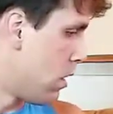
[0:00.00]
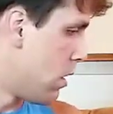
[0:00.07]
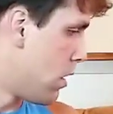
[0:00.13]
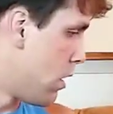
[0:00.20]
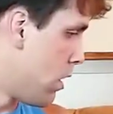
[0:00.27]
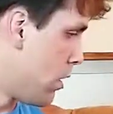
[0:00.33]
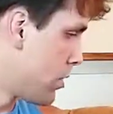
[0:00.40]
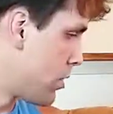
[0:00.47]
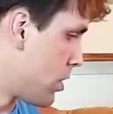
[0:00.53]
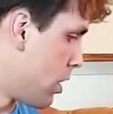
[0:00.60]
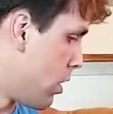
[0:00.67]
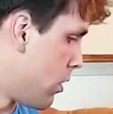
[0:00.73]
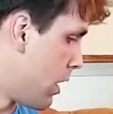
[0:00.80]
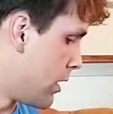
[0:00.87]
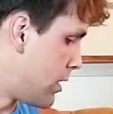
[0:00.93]

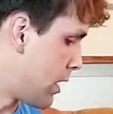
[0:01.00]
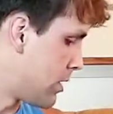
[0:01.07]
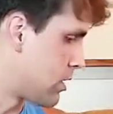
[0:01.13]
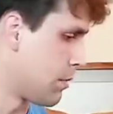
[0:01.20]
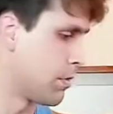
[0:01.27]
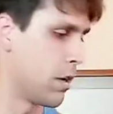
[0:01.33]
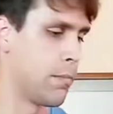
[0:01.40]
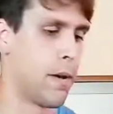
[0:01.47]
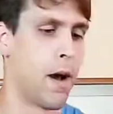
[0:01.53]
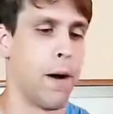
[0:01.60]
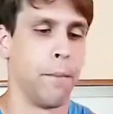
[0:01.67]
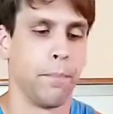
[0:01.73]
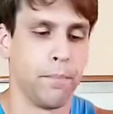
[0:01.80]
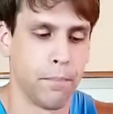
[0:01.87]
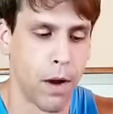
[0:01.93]
Also, I said something
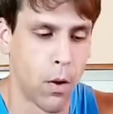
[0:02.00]
about my